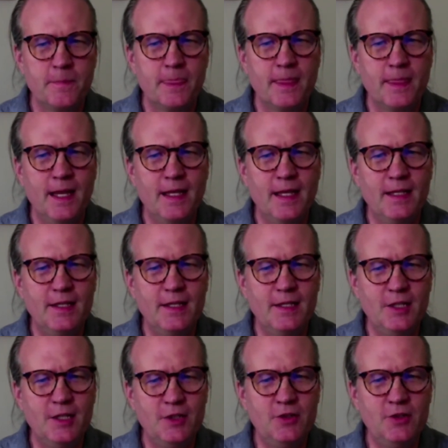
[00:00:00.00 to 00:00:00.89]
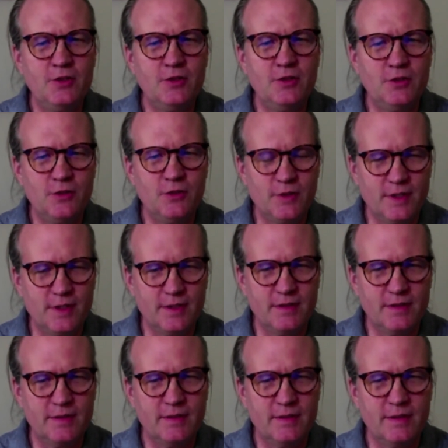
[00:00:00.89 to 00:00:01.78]
I continued to do it.
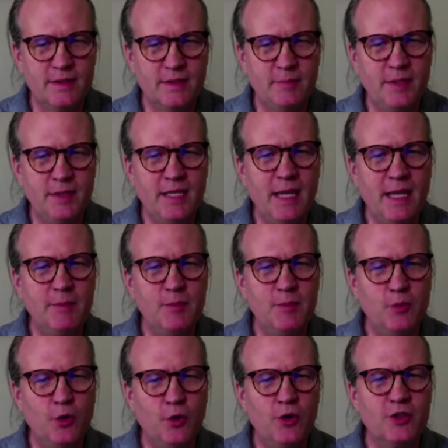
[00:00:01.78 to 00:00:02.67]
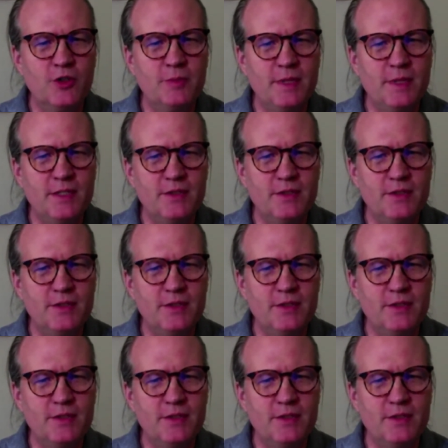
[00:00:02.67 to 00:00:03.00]
It became important to me to